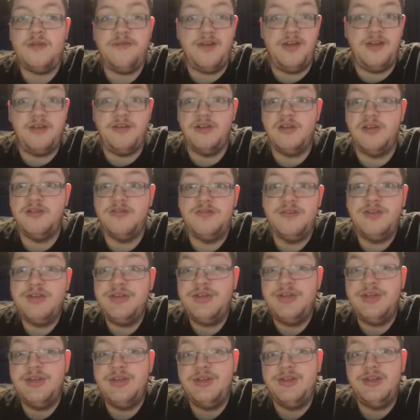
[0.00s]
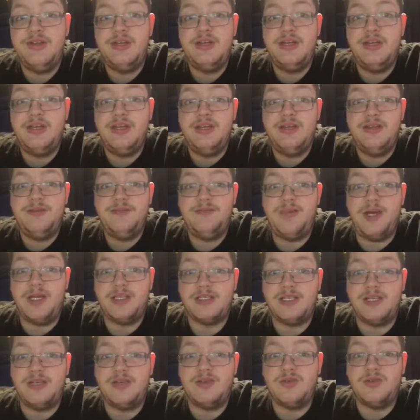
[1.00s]
Fair enough.
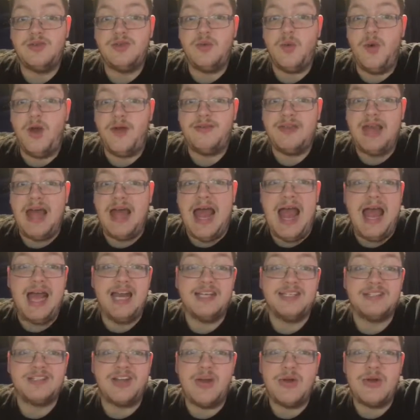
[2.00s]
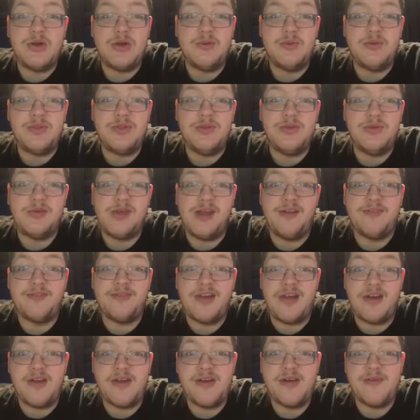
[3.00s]
Best of luck to whatever the hell is going on with you,
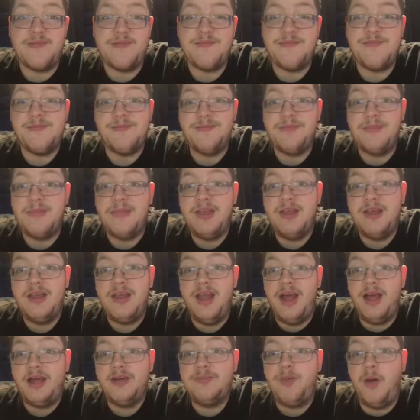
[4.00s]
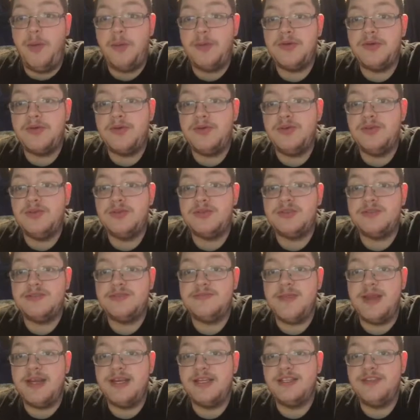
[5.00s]
Jeff Jarrett. And Bobby Roode
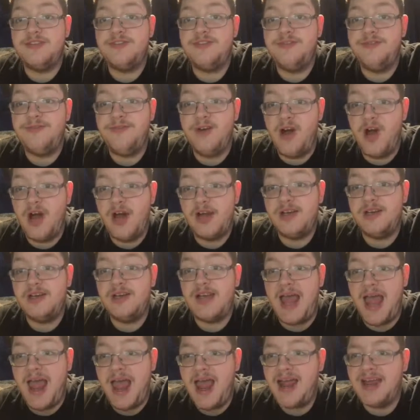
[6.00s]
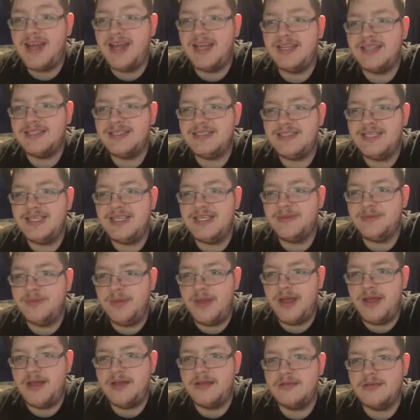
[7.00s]
made his final NXT
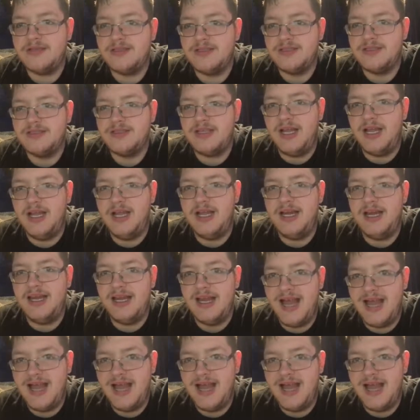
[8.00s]
appearance at